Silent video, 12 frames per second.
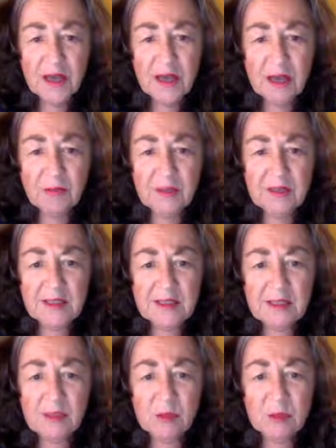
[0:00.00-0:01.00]
I would
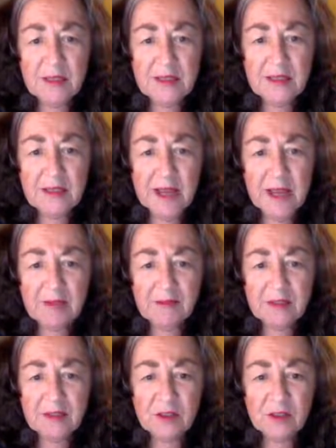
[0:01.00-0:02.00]
still be
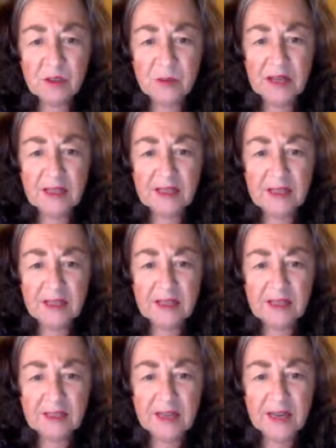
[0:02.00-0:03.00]
having stress and
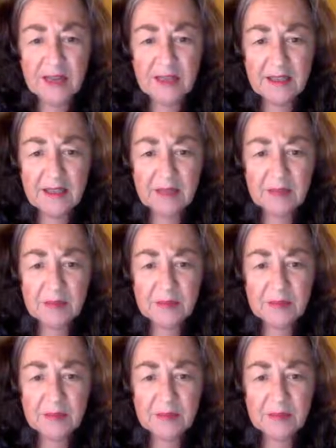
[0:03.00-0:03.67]
anxiety.